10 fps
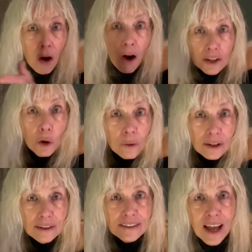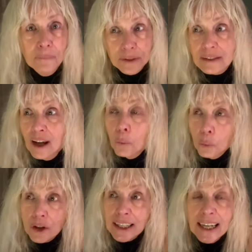on course. I was
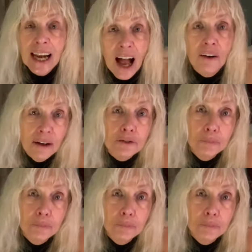working out. I was